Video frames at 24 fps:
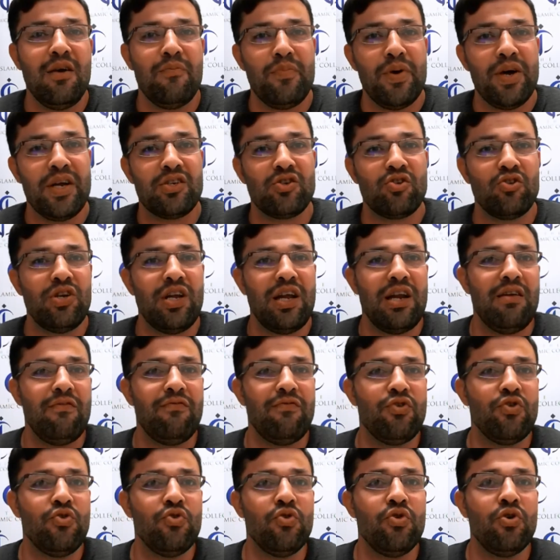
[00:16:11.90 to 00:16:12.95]
personal
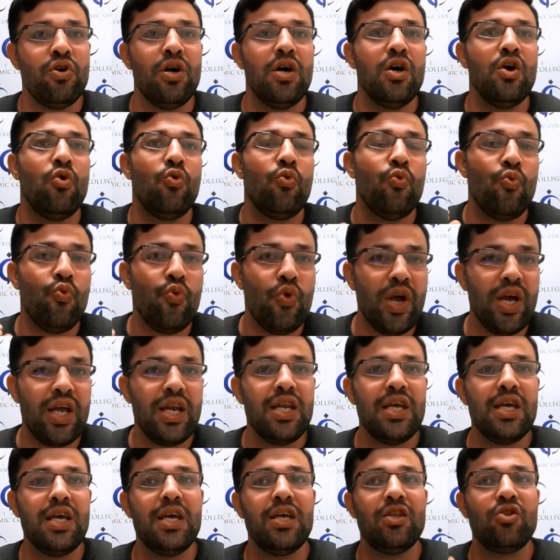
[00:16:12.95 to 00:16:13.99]
view. We
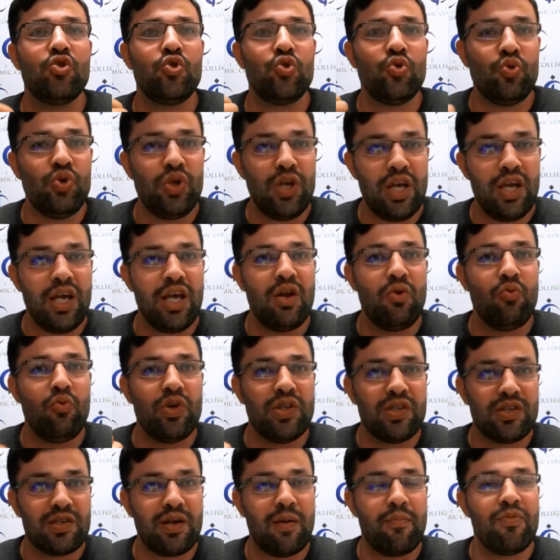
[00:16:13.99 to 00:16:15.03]
need to deal
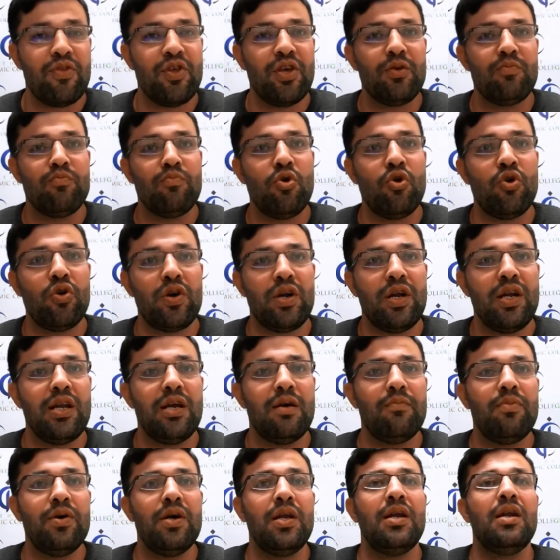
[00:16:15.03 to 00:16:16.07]
with something more
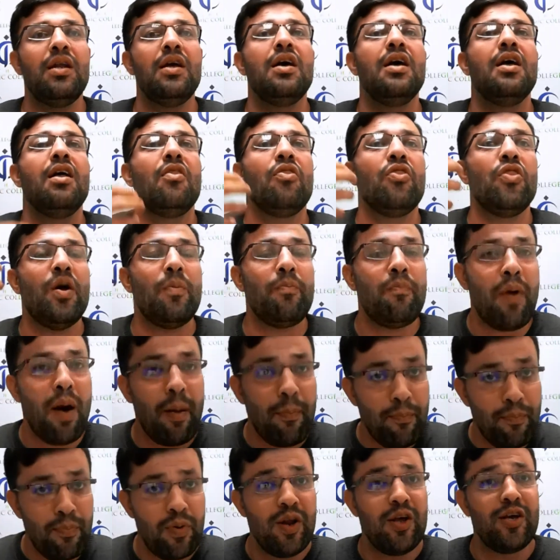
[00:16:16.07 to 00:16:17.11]
reliable. The
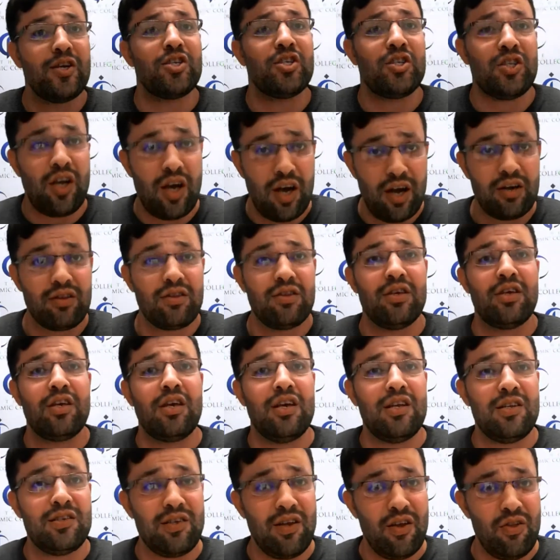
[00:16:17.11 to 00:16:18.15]
published
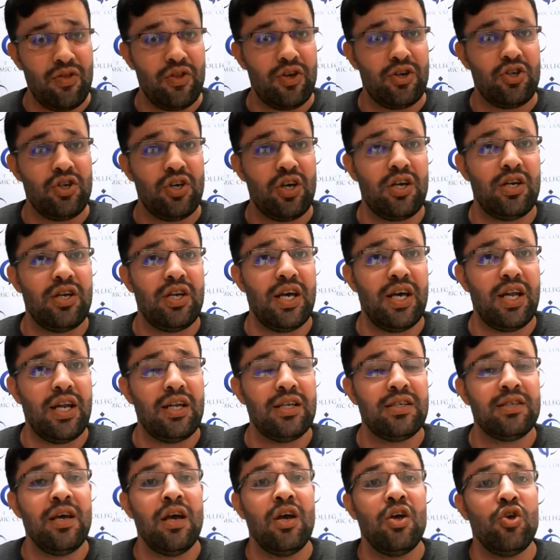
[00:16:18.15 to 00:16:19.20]
articles in the
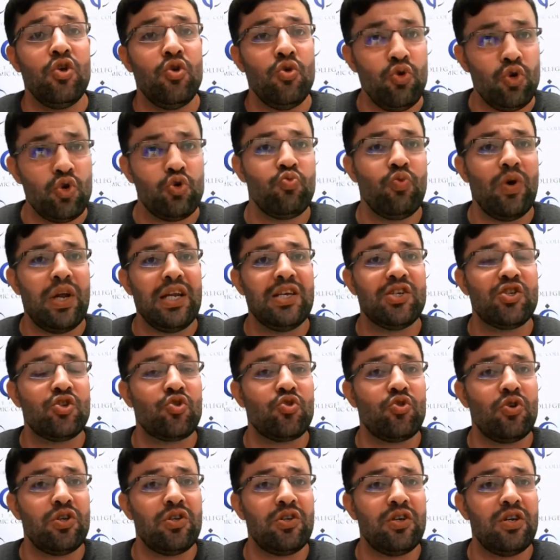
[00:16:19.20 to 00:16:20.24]
journals usually
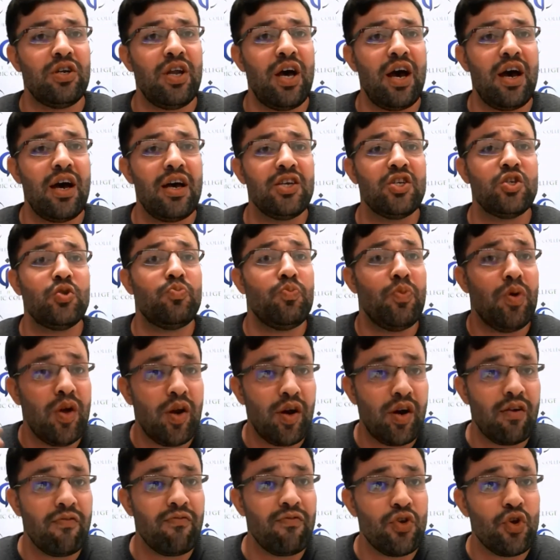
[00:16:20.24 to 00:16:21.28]
scrutinized, be
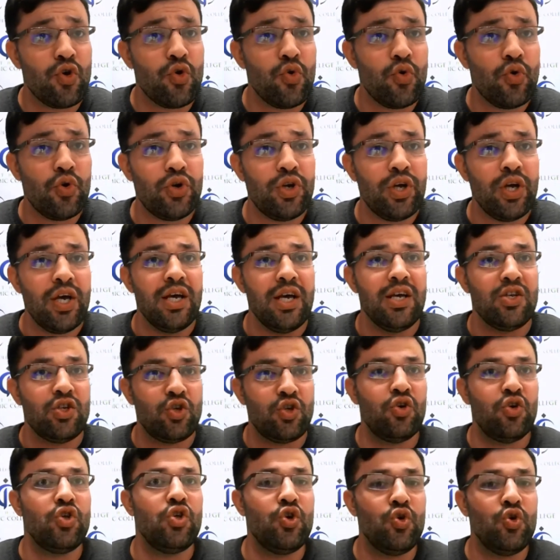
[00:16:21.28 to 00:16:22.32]
reviewed,
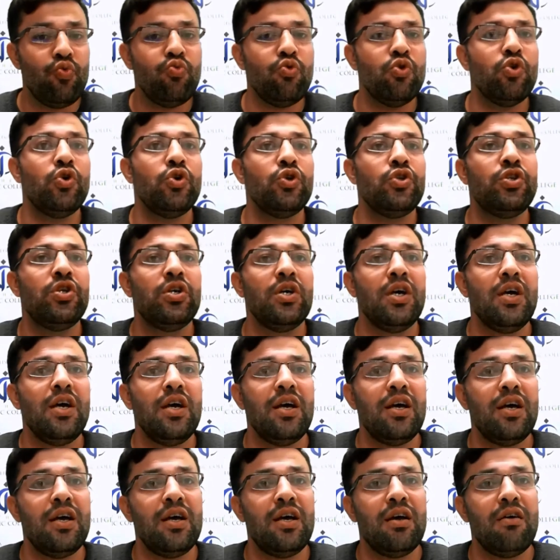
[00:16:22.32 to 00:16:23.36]
so you would
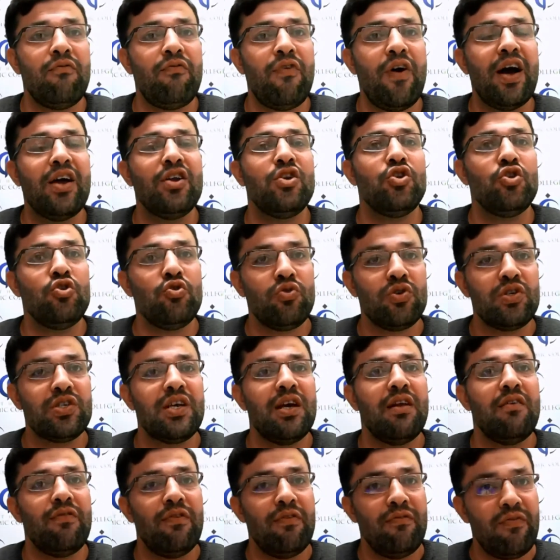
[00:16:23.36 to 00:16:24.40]
find
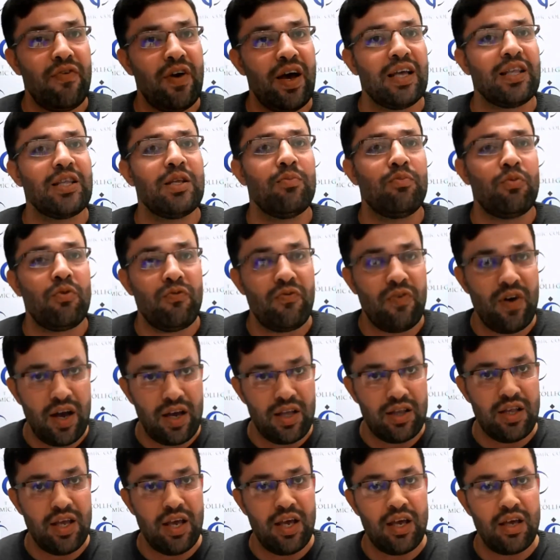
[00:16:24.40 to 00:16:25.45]
yourself, in fact,
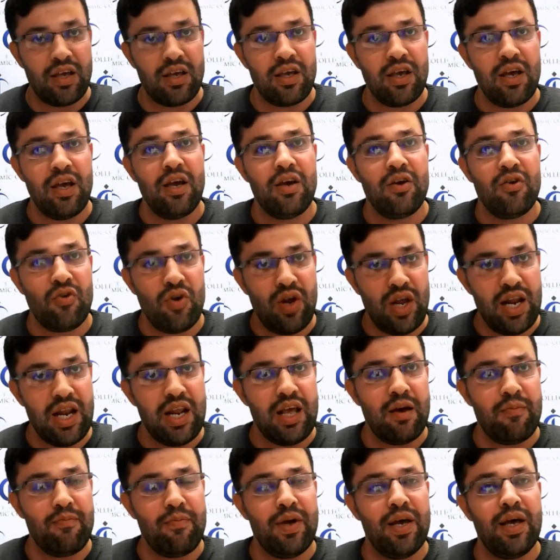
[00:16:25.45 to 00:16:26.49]
providing
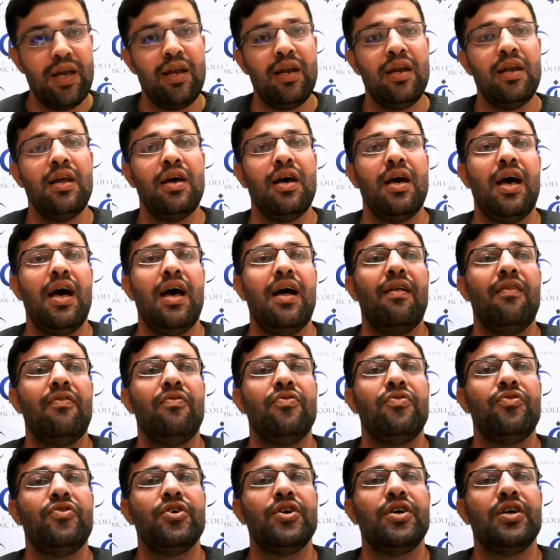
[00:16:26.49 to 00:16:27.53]
reliable
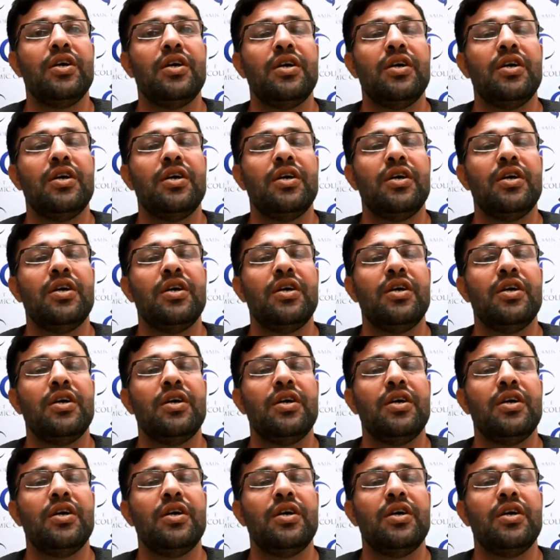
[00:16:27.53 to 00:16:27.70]
and